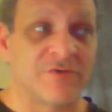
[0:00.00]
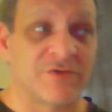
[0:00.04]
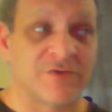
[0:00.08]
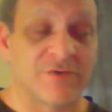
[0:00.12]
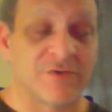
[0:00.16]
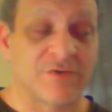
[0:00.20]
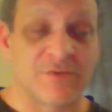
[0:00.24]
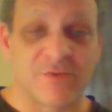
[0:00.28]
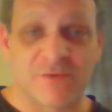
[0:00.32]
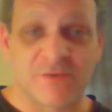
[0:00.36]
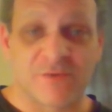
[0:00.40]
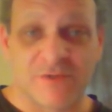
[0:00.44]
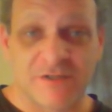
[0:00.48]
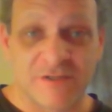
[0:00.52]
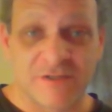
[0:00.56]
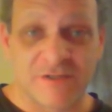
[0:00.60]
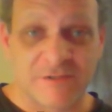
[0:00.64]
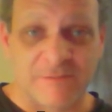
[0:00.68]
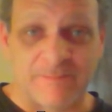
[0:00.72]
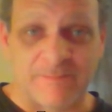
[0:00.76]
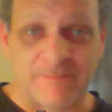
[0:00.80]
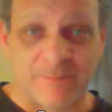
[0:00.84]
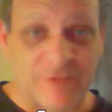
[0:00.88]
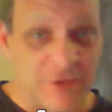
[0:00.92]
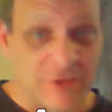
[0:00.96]

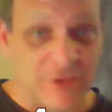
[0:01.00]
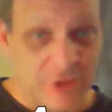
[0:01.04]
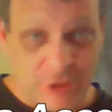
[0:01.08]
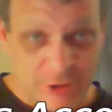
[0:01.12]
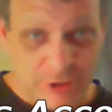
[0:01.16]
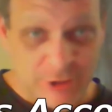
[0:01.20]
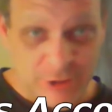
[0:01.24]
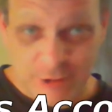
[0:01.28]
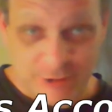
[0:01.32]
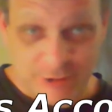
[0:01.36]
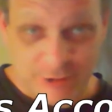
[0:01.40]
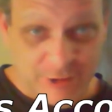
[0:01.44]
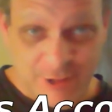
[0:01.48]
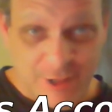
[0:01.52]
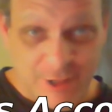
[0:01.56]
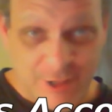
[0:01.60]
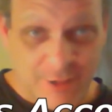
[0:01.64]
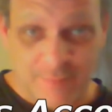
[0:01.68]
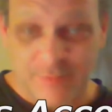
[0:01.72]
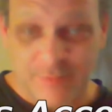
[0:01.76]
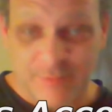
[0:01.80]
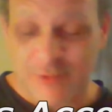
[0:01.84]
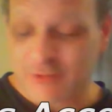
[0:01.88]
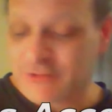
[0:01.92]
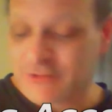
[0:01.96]
So It Is
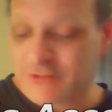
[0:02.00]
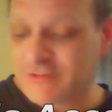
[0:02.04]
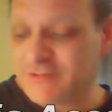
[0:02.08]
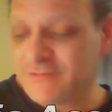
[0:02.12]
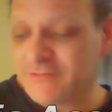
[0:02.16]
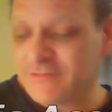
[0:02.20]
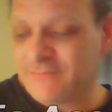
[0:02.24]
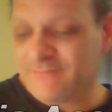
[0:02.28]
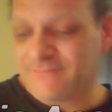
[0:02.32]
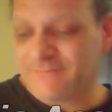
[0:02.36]
Accomplished.